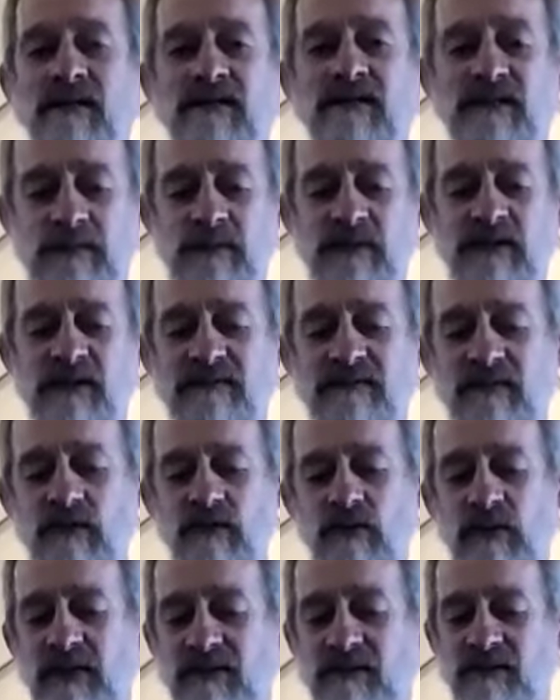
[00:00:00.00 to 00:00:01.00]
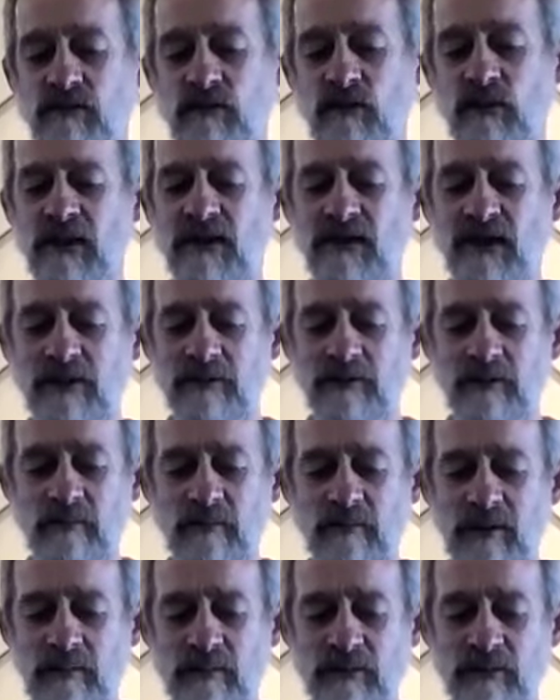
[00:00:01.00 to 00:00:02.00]
in specific ways. So when I
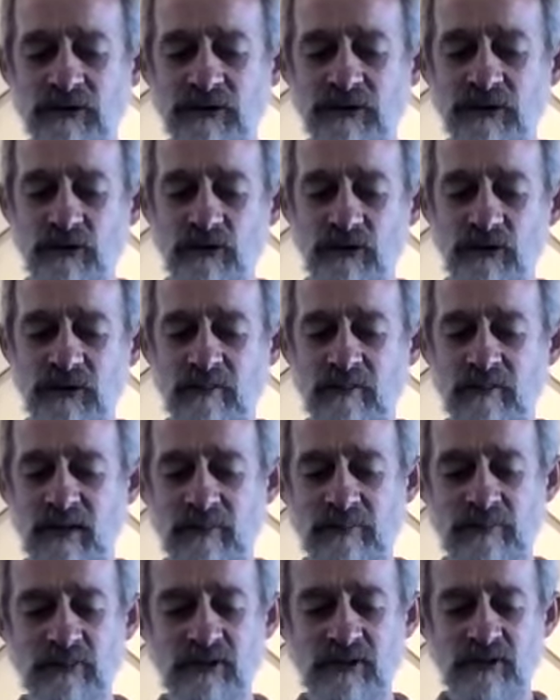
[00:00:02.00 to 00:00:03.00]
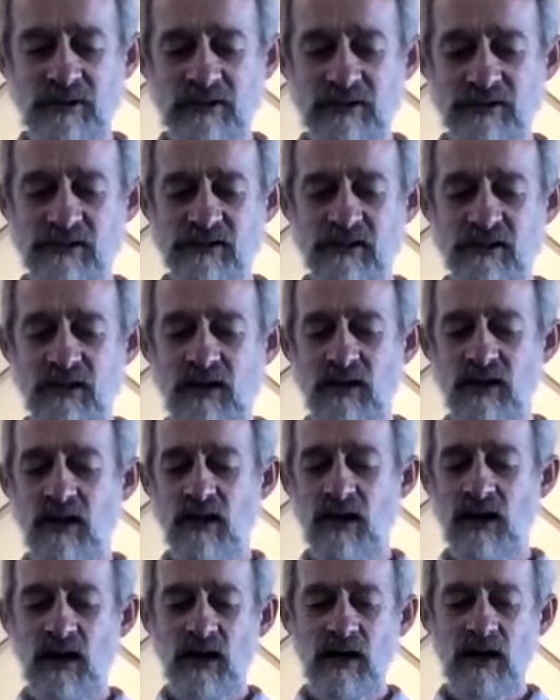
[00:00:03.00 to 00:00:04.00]
remember you in my prayers,
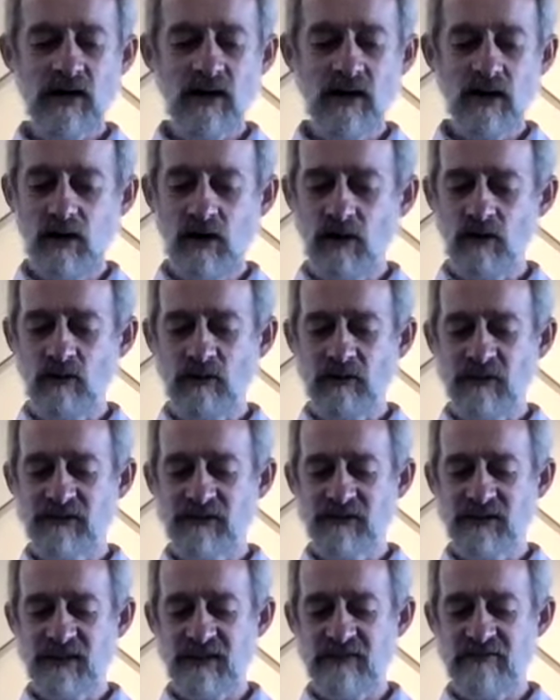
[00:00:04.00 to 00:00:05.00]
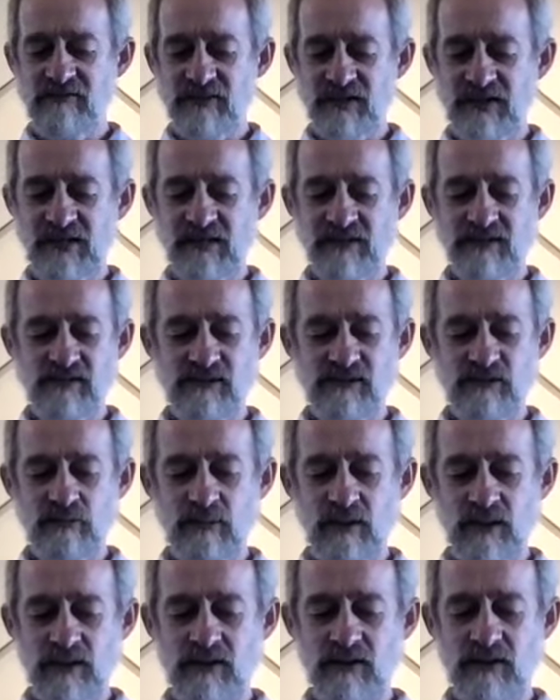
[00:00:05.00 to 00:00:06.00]
I always give thanks to
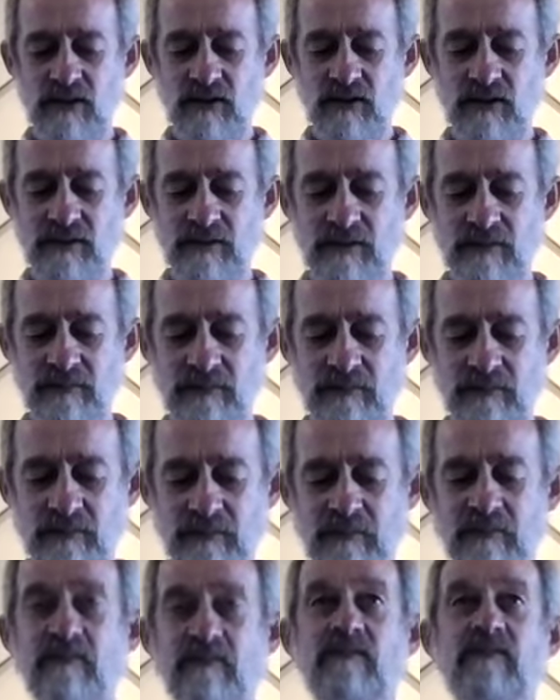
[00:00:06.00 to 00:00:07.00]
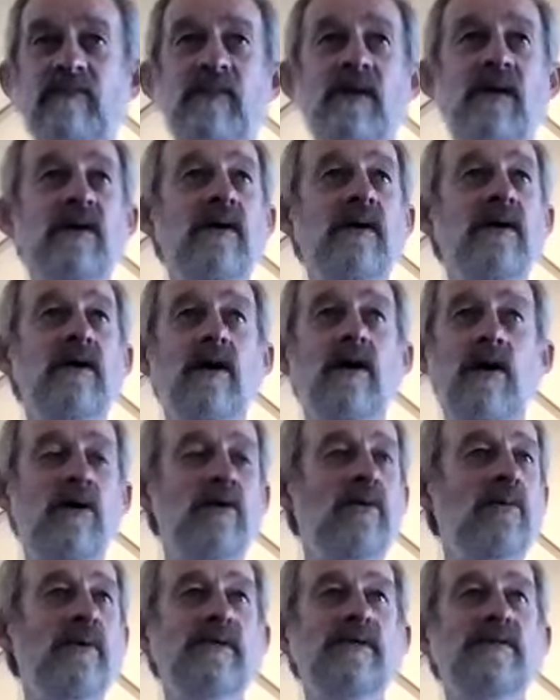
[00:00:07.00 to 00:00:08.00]
my God. I
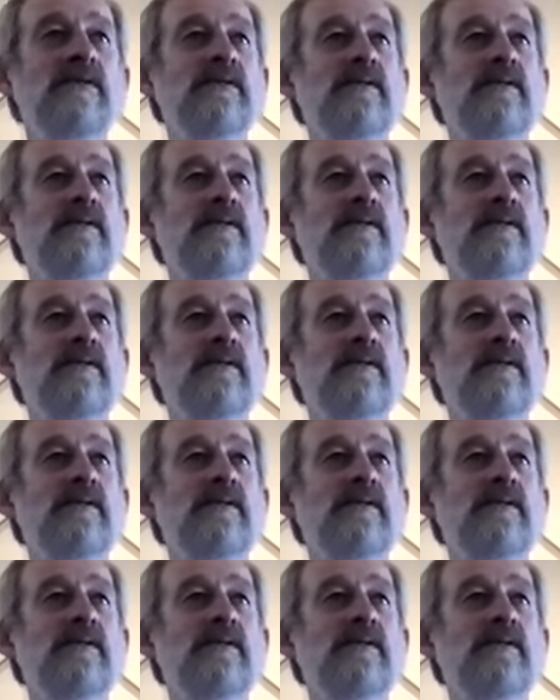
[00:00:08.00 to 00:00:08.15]
always.